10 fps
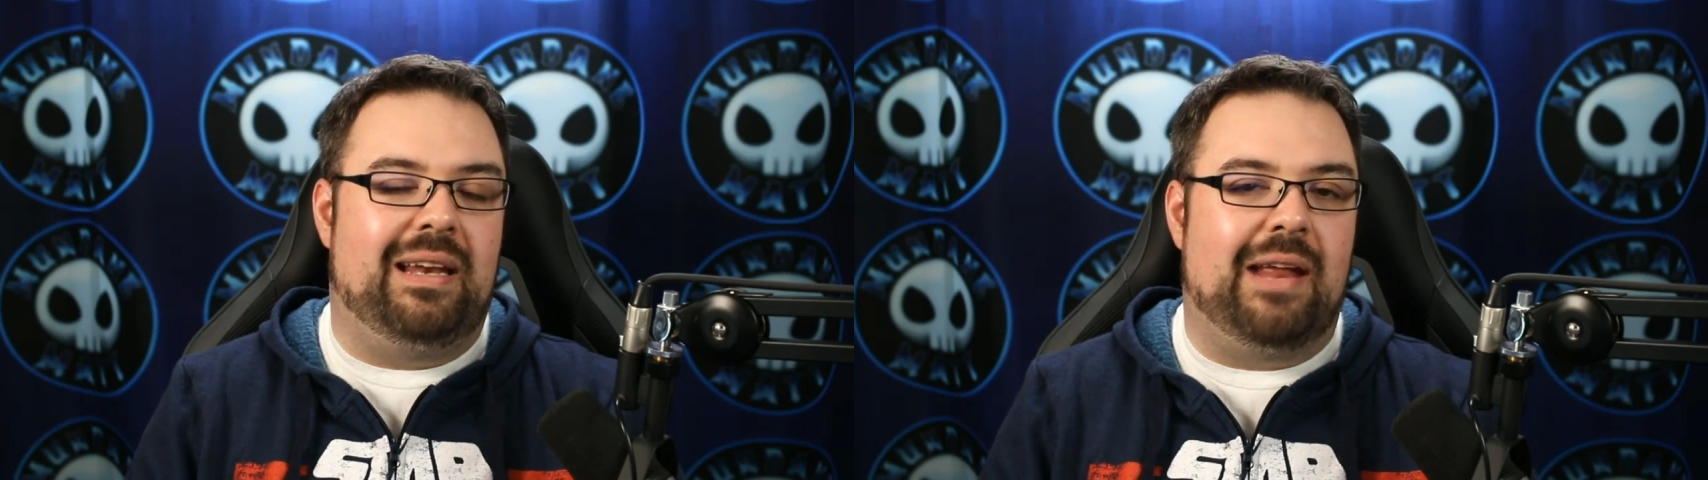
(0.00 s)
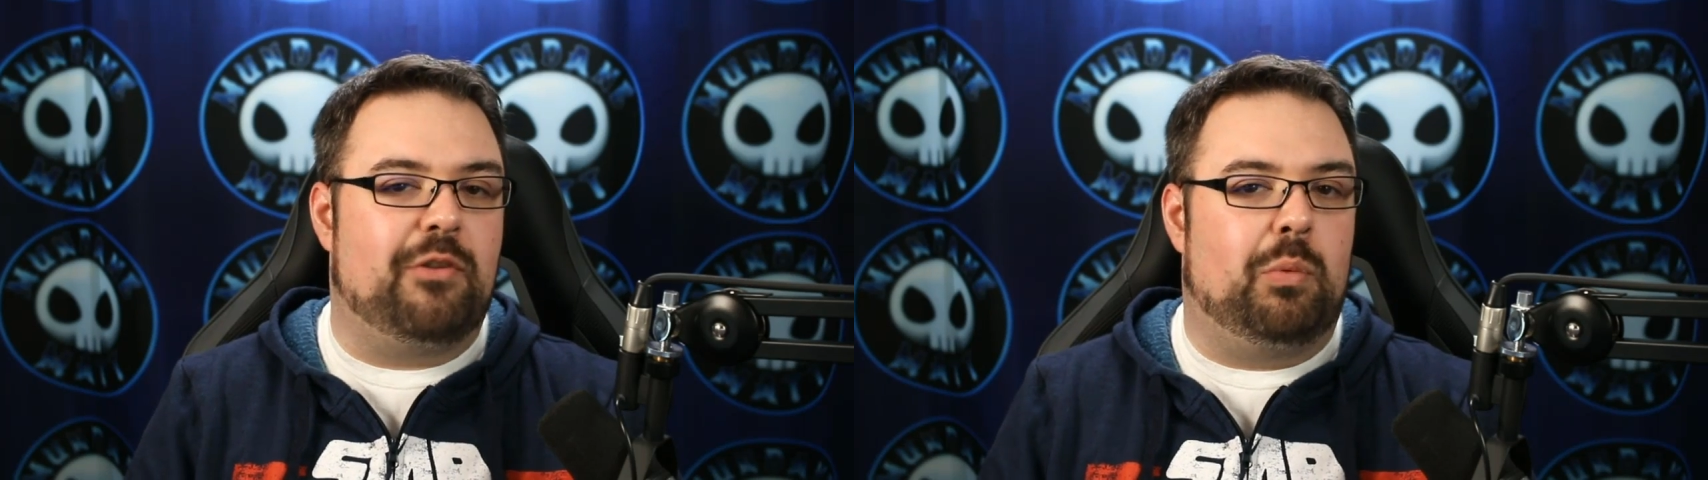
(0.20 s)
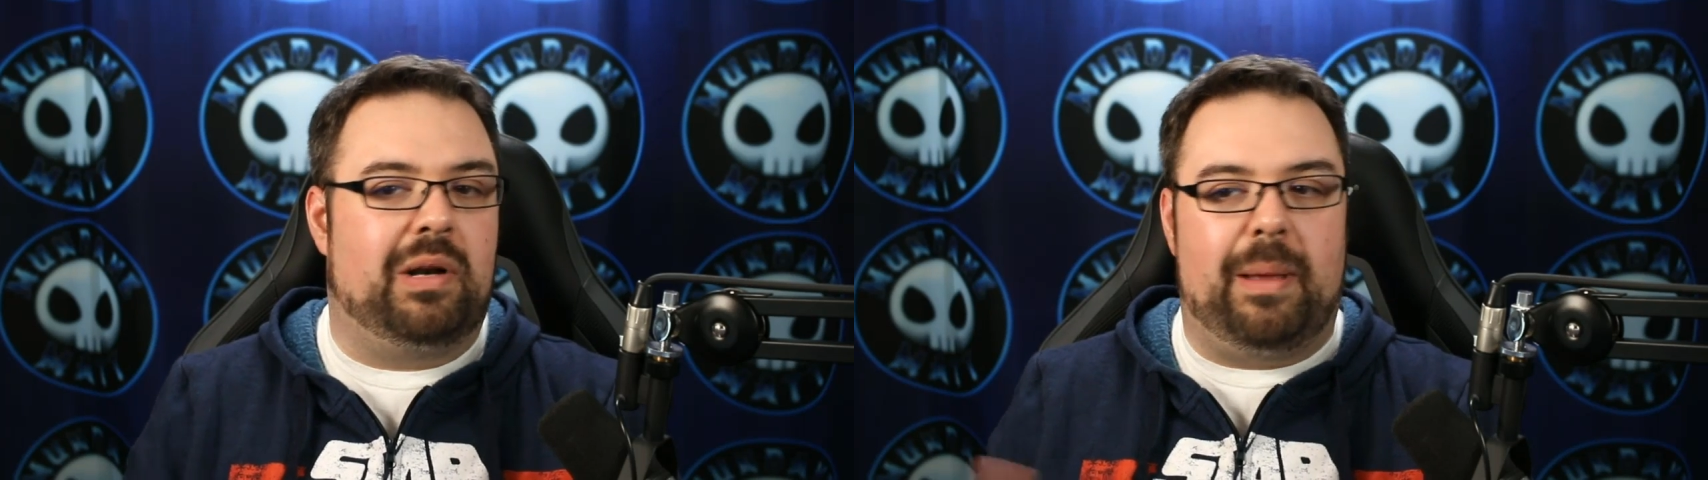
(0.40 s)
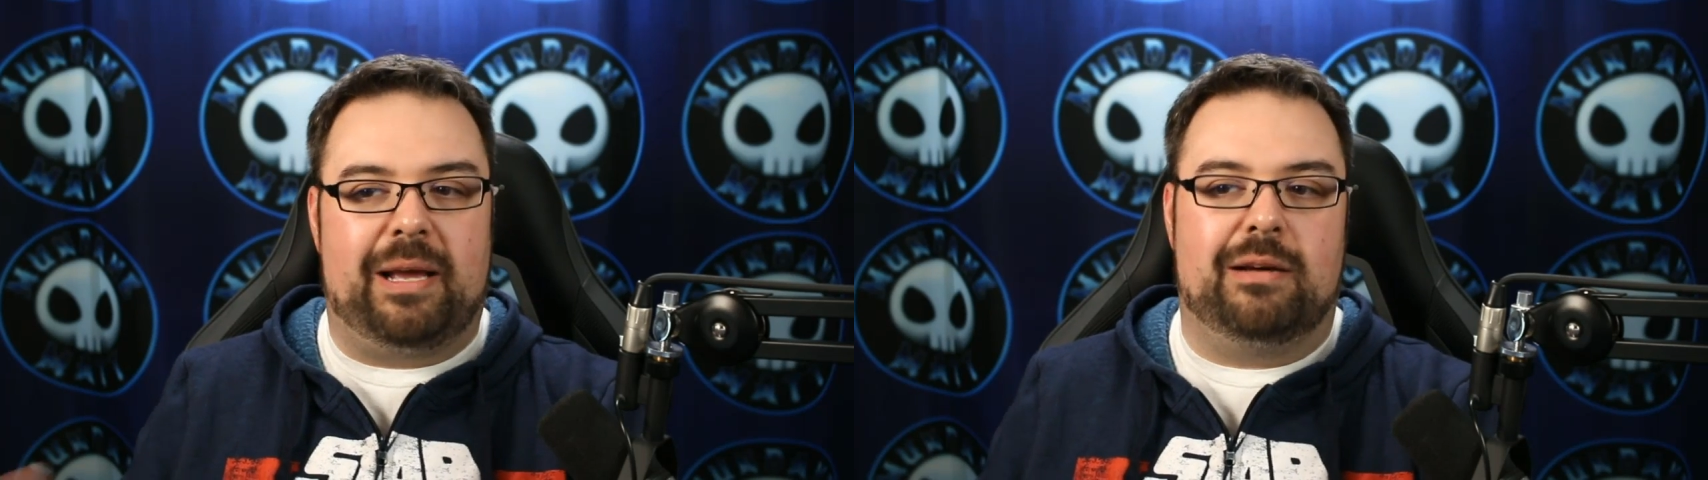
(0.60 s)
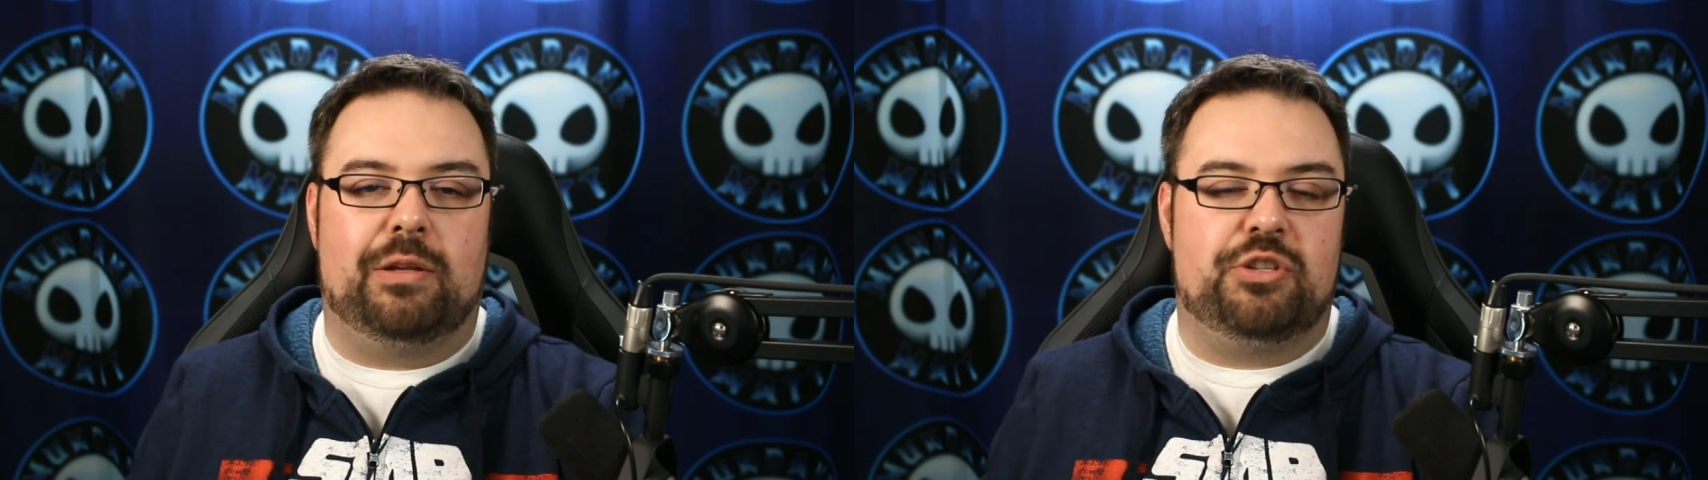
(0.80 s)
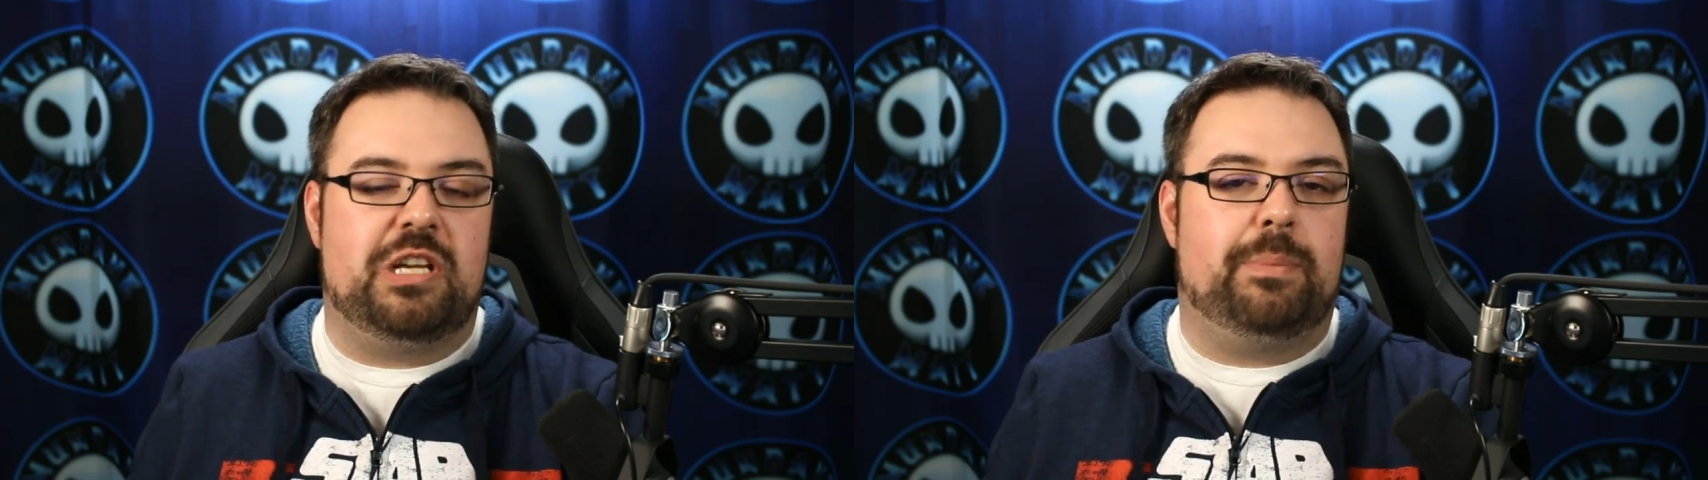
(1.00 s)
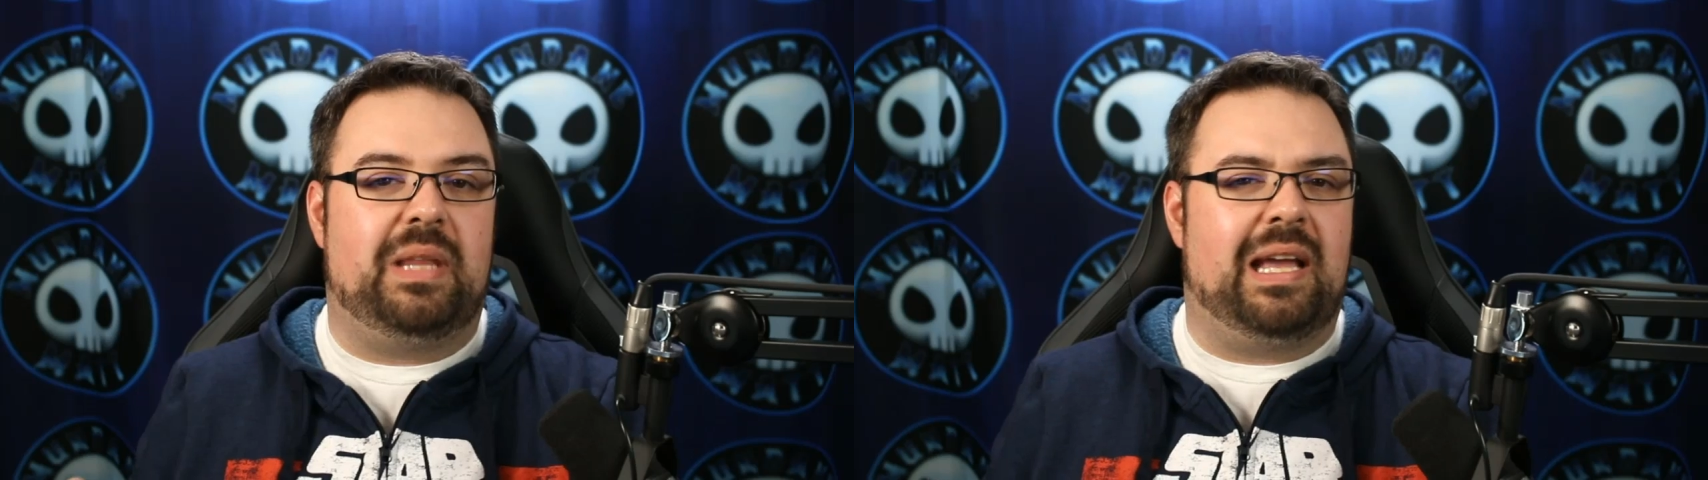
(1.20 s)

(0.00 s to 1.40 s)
and everyone back on the ship,